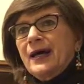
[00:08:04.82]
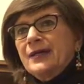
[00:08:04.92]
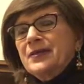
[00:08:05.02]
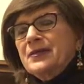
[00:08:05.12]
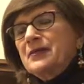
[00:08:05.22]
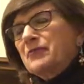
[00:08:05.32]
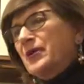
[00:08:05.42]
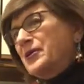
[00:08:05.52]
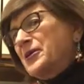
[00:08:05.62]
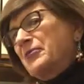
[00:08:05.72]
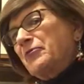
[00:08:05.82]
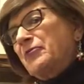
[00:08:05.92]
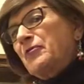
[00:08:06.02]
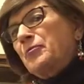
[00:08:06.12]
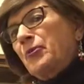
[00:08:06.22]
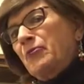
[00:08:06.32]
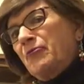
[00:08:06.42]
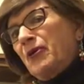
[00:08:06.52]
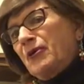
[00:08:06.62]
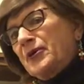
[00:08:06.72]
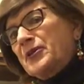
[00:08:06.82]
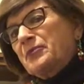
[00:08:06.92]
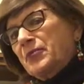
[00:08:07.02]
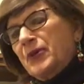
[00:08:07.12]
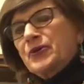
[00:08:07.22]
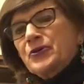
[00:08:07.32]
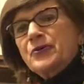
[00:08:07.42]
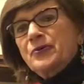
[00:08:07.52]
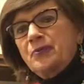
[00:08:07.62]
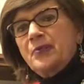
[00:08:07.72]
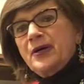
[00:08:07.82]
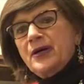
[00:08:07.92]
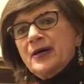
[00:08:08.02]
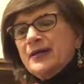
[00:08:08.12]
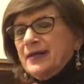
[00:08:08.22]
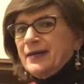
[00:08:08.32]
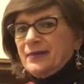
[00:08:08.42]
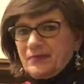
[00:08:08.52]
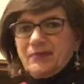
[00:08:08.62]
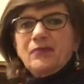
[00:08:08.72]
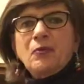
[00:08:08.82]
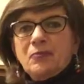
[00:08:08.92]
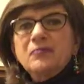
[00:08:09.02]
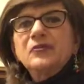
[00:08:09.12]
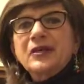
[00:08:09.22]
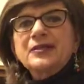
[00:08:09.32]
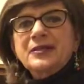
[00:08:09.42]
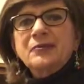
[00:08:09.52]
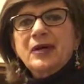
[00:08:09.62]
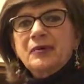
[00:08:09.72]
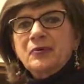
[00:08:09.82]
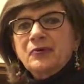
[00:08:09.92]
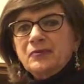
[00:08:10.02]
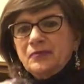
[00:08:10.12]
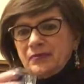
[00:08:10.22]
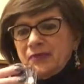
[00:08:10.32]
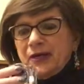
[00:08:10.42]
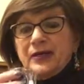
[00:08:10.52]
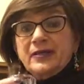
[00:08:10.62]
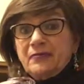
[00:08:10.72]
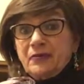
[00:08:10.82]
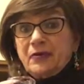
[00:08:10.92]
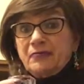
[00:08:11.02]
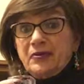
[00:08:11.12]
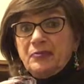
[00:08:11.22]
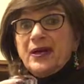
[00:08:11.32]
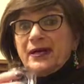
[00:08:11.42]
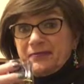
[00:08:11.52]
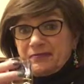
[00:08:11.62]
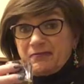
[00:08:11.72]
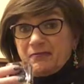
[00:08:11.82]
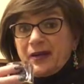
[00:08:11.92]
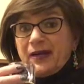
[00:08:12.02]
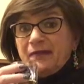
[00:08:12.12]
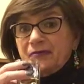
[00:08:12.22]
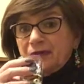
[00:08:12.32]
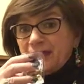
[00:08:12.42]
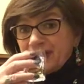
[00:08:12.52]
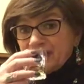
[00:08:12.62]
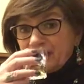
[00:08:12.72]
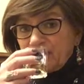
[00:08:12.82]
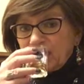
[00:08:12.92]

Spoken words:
it doesn't have quite the same flavor profile as the Berkshire, but well, we'll taste it and we'll give you our feedback right after this.